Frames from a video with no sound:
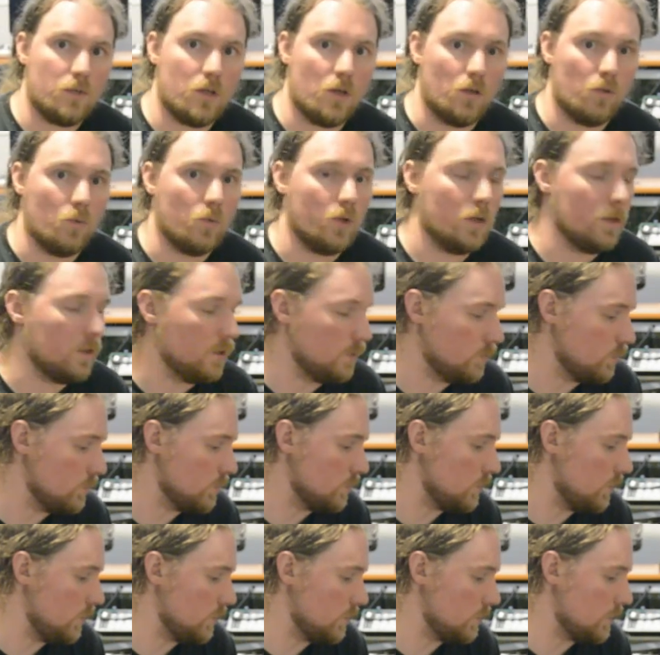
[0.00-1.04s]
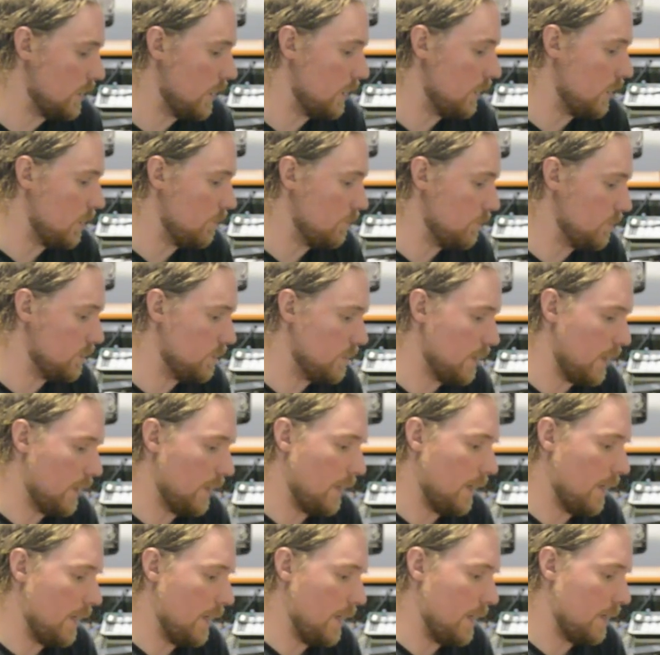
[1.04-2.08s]
Now, the way this was all set up was that
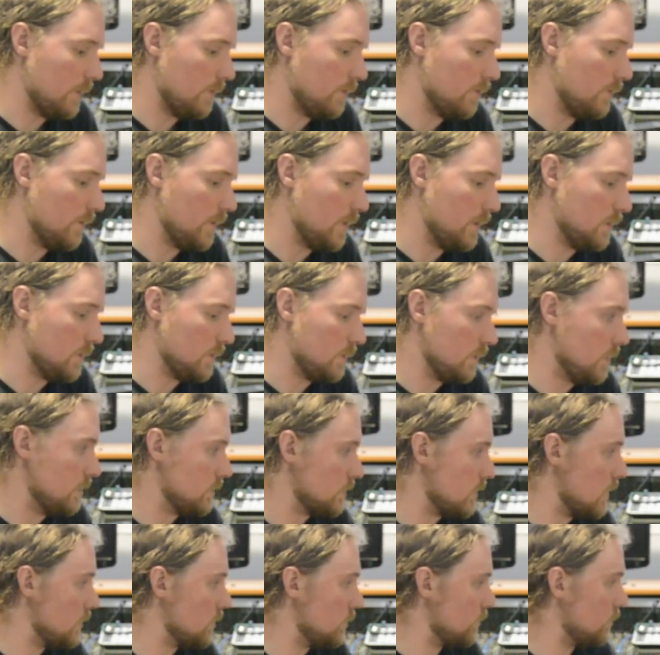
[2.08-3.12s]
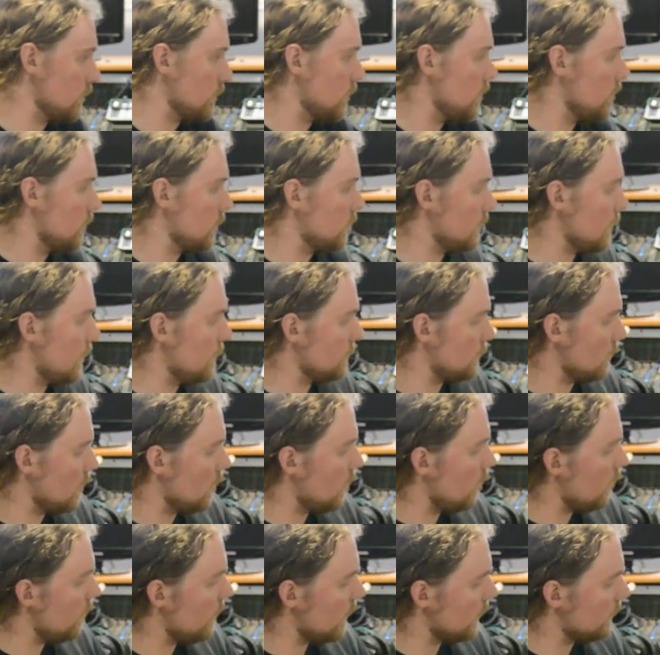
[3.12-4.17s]
I had this essentially hooked up to
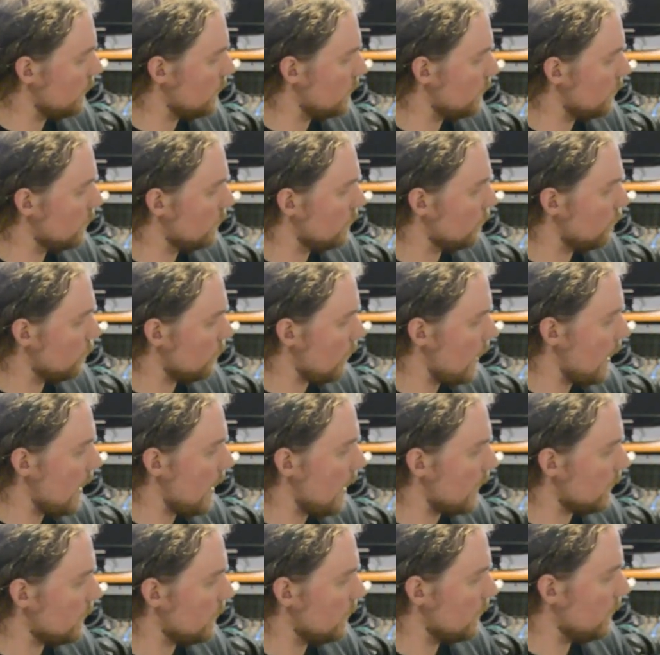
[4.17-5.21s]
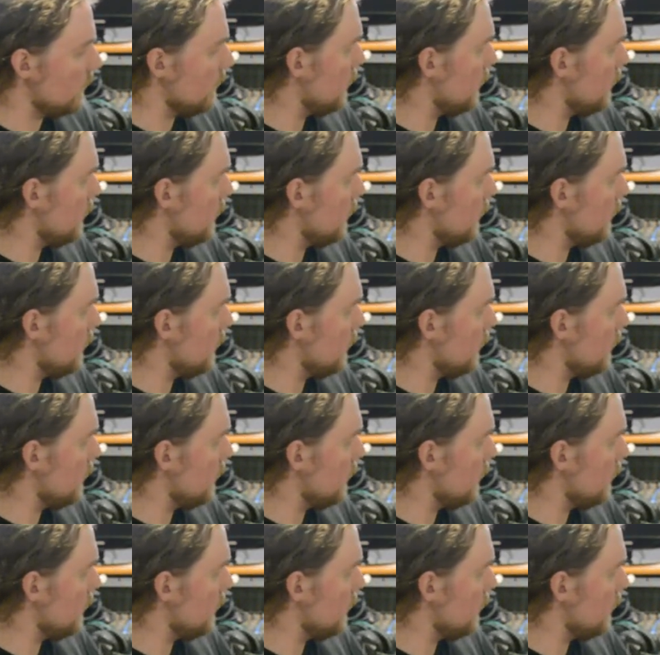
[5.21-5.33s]
all my gear in the rack,